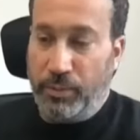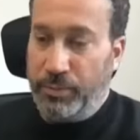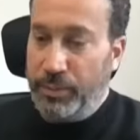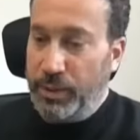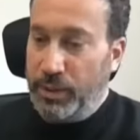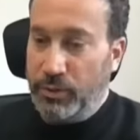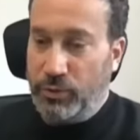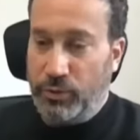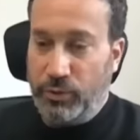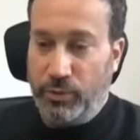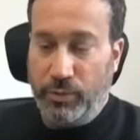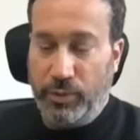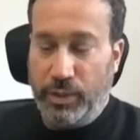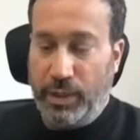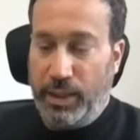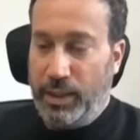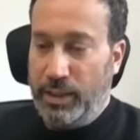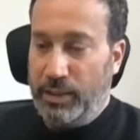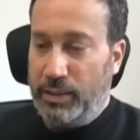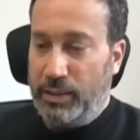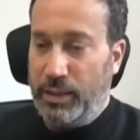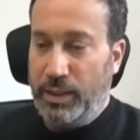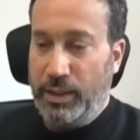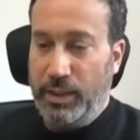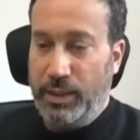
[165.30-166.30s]
comment to
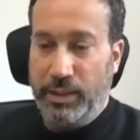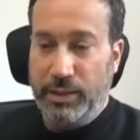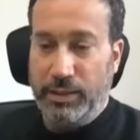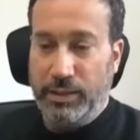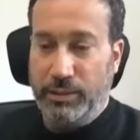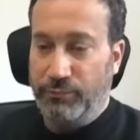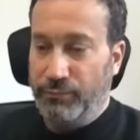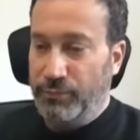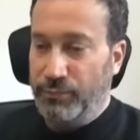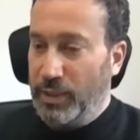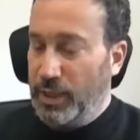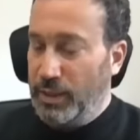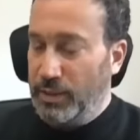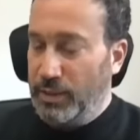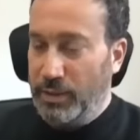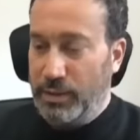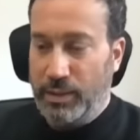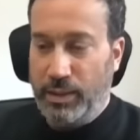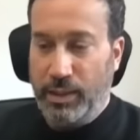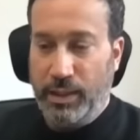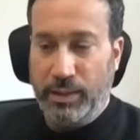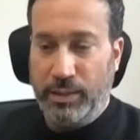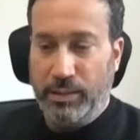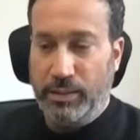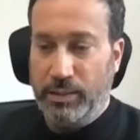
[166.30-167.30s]
that is
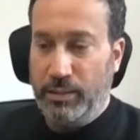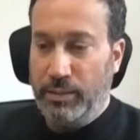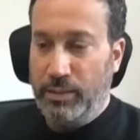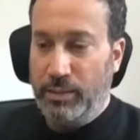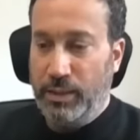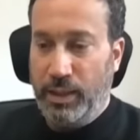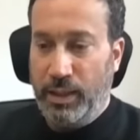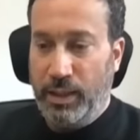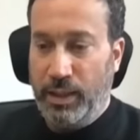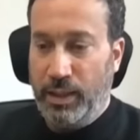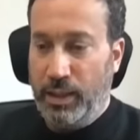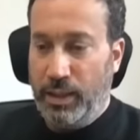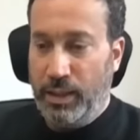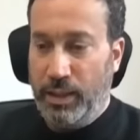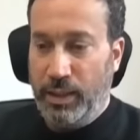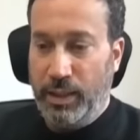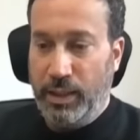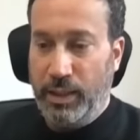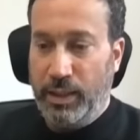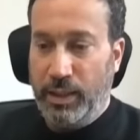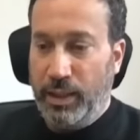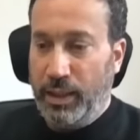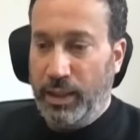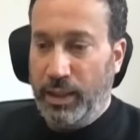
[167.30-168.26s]
rather than uh,